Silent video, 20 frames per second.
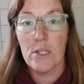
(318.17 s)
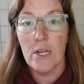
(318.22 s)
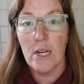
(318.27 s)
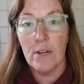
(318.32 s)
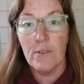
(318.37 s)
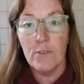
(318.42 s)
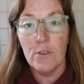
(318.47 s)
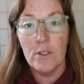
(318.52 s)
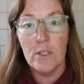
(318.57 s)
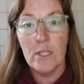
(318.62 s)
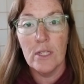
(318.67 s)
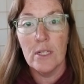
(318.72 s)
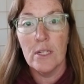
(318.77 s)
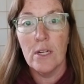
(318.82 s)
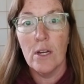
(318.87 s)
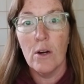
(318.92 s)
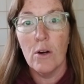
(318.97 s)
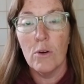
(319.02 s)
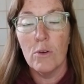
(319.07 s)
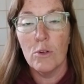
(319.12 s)
Now, if you didn't
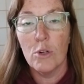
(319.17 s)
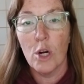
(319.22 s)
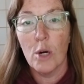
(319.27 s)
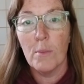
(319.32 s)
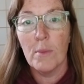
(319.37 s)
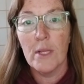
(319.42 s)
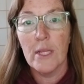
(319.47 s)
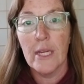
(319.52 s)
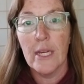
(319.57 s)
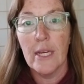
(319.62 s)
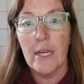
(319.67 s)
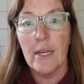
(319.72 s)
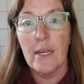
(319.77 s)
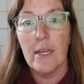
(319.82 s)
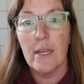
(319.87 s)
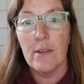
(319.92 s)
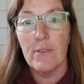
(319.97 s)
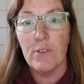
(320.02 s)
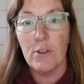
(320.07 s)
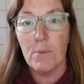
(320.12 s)
know,
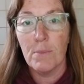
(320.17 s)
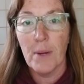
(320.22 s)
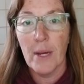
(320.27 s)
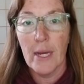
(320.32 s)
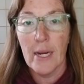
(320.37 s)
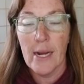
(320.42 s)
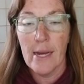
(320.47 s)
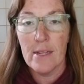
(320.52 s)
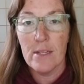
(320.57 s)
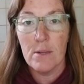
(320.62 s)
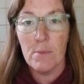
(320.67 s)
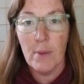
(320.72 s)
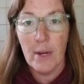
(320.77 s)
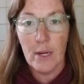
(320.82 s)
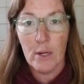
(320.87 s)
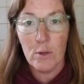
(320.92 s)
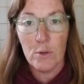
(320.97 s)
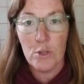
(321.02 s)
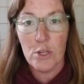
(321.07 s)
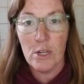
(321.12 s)
normally if your pet has a
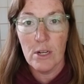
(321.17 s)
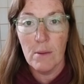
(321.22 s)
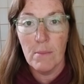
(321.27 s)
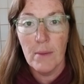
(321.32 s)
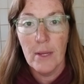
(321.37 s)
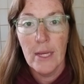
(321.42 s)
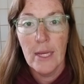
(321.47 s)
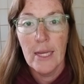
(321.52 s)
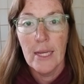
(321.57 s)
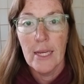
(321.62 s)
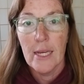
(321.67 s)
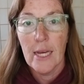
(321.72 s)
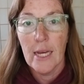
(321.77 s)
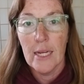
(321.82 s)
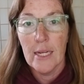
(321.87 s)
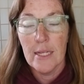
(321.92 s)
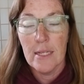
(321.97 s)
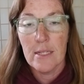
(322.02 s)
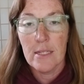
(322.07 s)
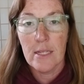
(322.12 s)
microchip
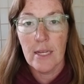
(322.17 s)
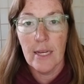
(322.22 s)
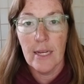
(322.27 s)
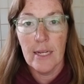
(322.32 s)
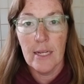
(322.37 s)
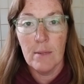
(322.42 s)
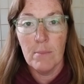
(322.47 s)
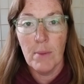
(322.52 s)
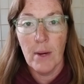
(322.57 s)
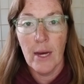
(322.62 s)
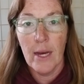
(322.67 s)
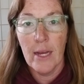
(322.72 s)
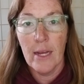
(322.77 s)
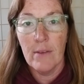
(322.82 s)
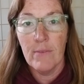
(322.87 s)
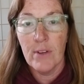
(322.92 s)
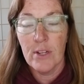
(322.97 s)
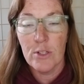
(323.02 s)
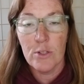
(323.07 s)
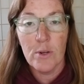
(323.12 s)
and it's scanned by
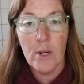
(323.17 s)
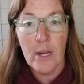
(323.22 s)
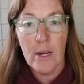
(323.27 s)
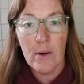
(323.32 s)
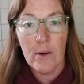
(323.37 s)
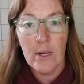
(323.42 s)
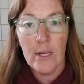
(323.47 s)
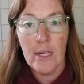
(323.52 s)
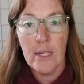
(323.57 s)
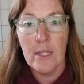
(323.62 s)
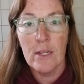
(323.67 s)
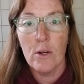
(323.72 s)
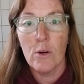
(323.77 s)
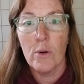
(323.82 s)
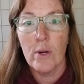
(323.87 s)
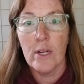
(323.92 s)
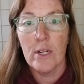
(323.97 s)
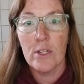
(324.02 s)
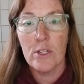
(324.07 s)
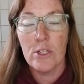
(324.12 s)
a veterinarian
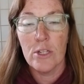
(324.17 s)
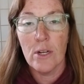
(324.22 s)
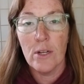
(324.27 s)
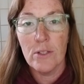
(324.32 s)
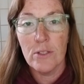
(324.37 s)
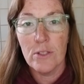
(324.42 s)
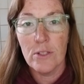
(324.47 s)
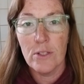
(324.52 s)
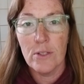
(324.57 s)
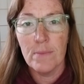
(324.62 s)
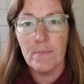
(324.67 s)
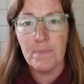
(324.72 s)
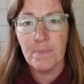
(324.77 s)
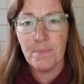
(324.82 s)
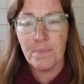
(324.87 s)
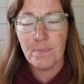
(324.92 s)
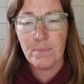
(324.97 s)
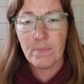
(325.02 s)
or at a shelter,